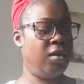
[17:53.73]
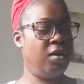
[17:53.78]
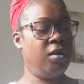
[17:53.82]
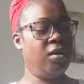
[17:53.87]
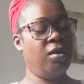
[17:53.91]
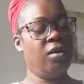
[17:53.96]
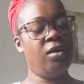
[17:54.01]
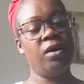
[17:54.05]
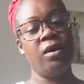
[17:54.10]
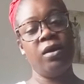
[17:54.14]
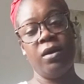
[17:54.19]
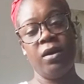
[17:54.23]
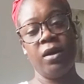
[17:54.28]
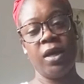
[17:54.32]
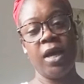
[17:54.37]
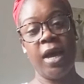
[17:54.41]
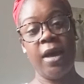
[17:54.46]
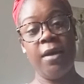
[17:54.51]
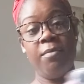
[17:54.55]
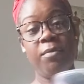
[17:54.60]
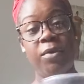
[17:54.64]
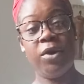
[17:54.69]

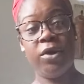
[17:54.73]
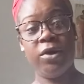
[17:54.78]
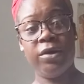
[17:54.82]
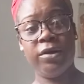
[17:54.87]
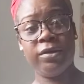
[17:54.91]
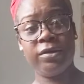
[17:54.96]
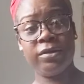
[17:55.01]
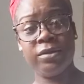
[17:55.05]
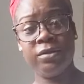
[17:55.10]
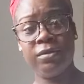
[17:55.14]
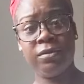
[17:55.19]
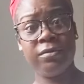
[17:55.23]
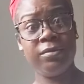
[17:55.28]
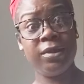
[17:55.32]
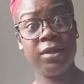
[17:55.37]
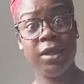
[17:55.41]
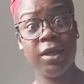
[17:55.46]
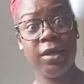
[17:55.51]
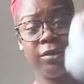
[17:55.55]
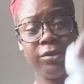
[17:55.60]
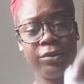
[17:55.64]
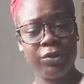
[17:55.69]
Cotton balls from the
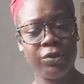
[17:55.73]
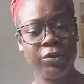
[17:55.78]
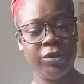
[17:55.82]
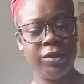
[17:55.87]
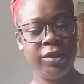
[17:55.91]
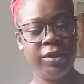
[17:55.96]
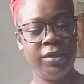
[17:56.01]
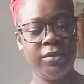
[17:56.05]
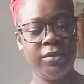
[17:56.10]
Dollar Tree.